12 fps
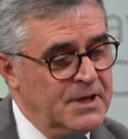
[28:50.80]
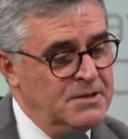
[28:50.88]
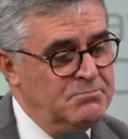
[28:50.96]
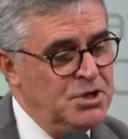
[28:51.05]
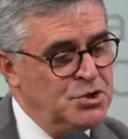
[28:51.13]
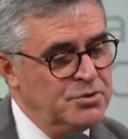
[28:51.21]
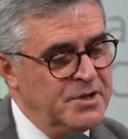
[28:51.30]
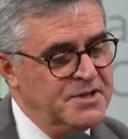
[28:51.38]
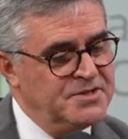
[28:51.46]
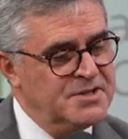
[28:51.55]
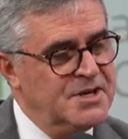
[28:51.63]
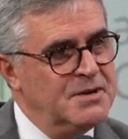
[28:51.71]
and
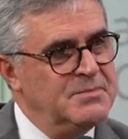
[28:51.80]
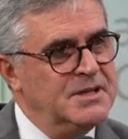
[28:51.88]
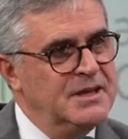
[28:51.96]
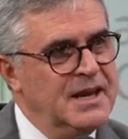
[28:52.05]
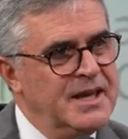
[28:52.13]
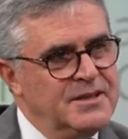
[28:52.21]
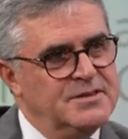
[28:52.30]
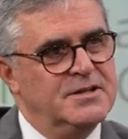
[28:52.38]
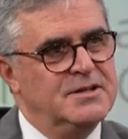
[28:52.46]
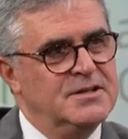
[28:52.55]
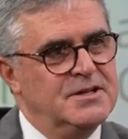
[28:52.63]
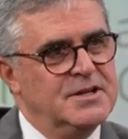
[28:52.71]
missionaries coming
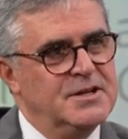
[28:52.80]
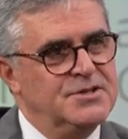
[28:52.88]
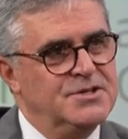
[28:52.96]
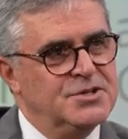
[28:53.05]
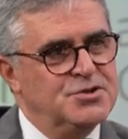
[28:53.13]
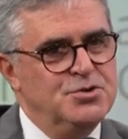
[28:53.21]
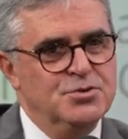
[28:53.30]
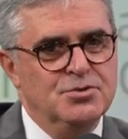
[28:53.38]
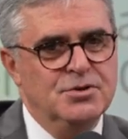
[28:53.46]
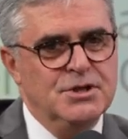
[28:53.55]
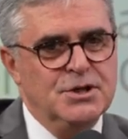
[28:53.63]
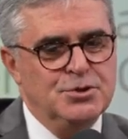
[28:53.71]
later just
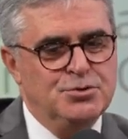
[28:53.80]
to,